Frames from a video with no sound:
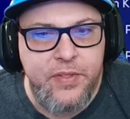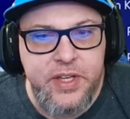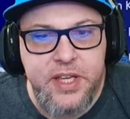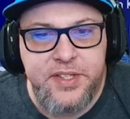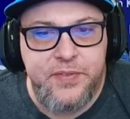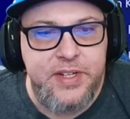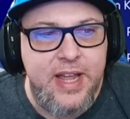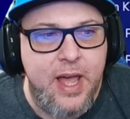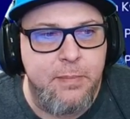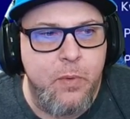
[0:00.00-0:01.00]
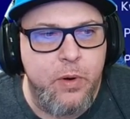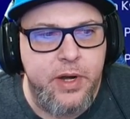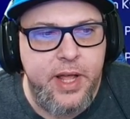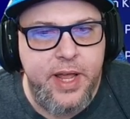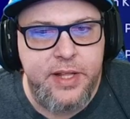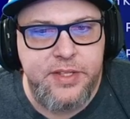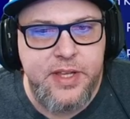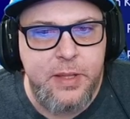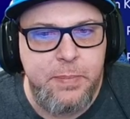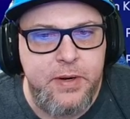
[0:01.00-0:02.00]
I think he's even down more today, and
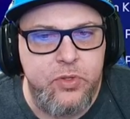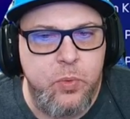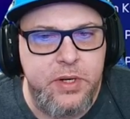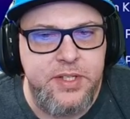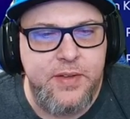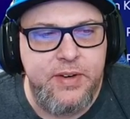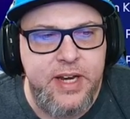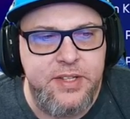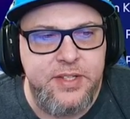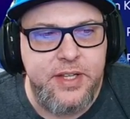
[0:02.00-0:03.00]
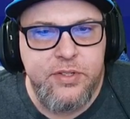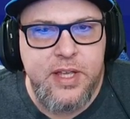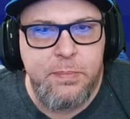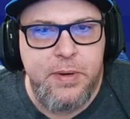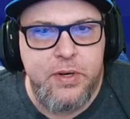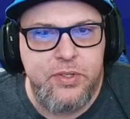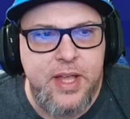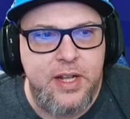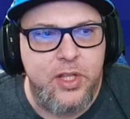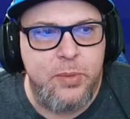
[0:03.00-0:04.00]
Seth Beer $27.86. Seth Beer's
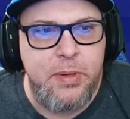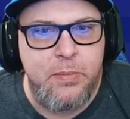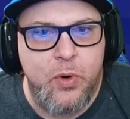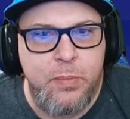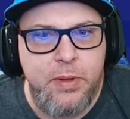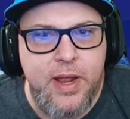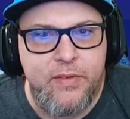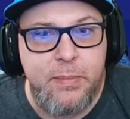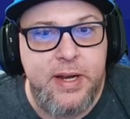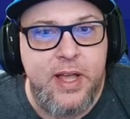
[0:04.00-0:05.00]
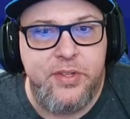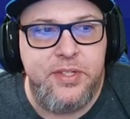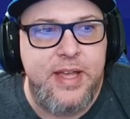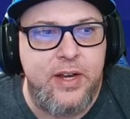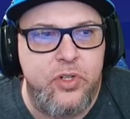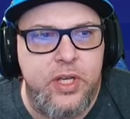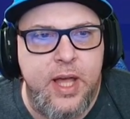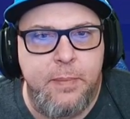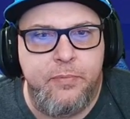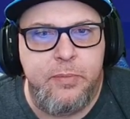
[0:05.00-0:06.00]
down a little bit more, but everybody else is actually
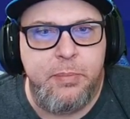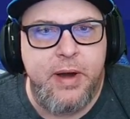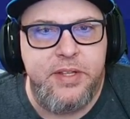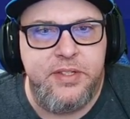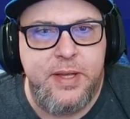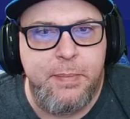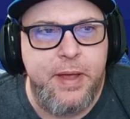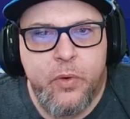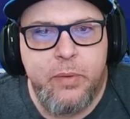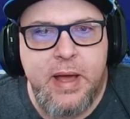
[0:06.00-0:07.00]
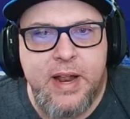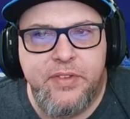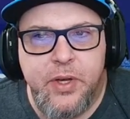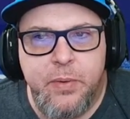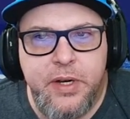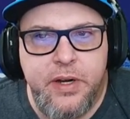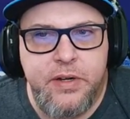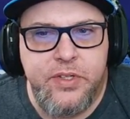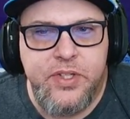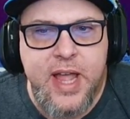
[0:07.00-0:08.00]
up from the prices I paid. We might have to go in here
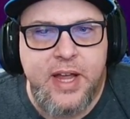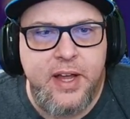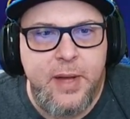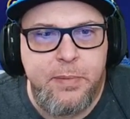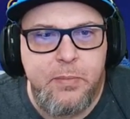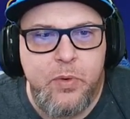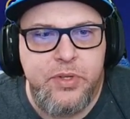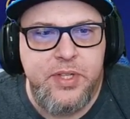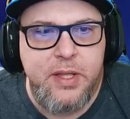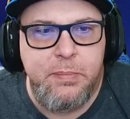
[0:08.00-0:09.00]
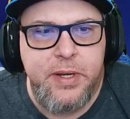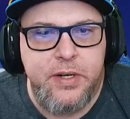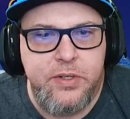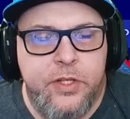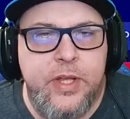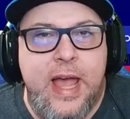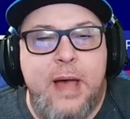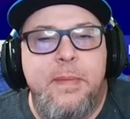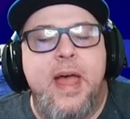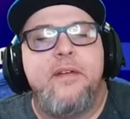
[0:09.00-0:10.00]
and snag a couple more Seth Beers.
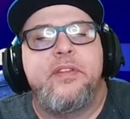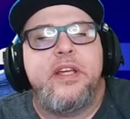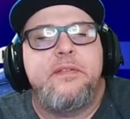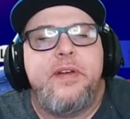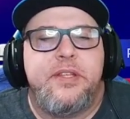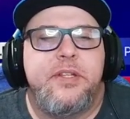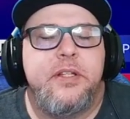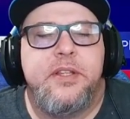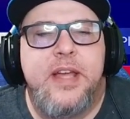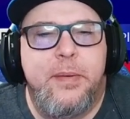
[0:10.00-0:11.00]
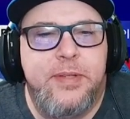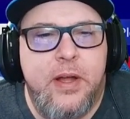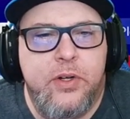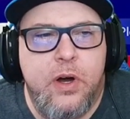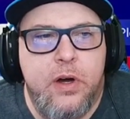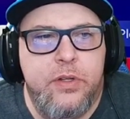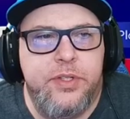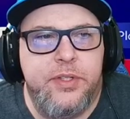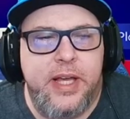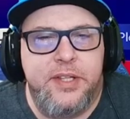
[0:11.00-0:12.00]
yeah, I'm heavily invested in the Tops Now
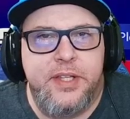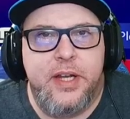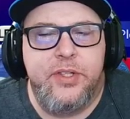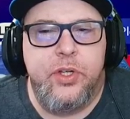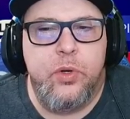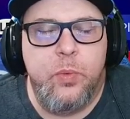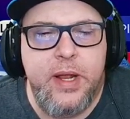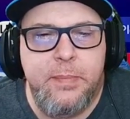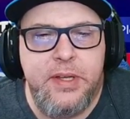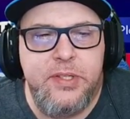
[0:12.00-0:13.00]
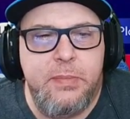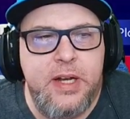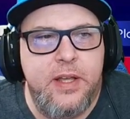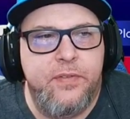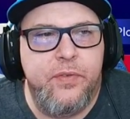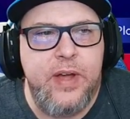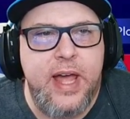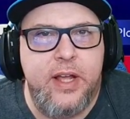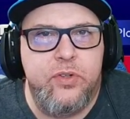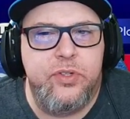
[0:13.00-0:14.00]
cards. Like I said, it's a good way to make some money if you've
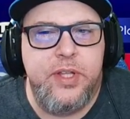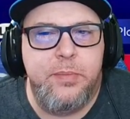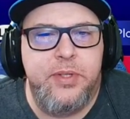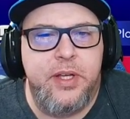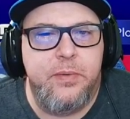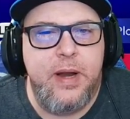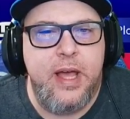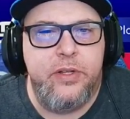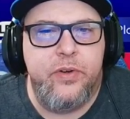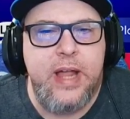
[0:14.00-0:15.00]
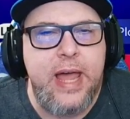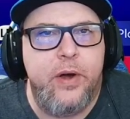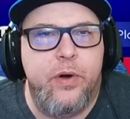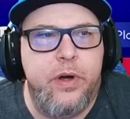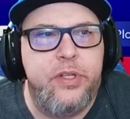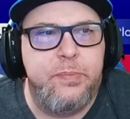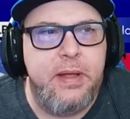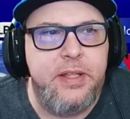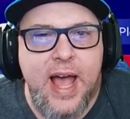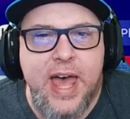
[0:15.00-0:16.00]
got extra stubs laying around and you're not in a hurry to
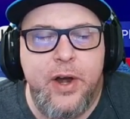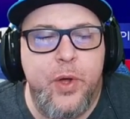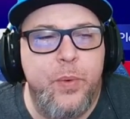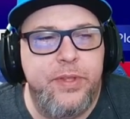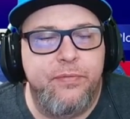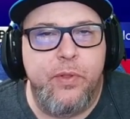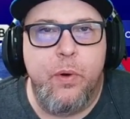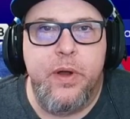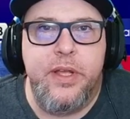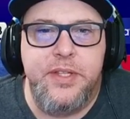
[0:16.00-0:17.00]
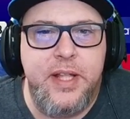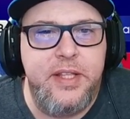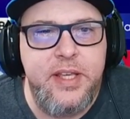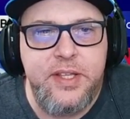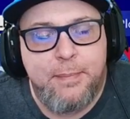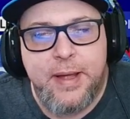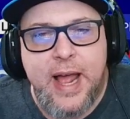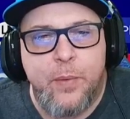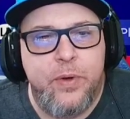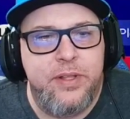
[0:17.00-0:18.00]
spend them. I don't know what the floor is on these, but
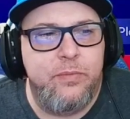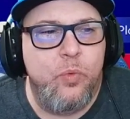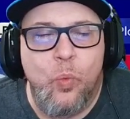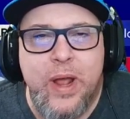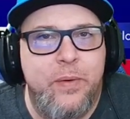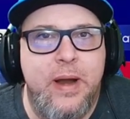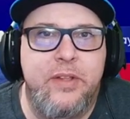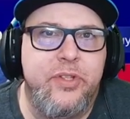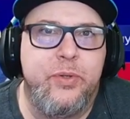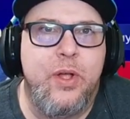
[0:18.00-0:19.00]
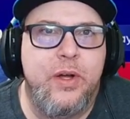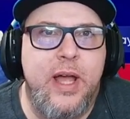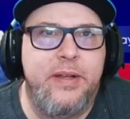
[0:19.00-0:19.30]
I wouldn't wait around too long.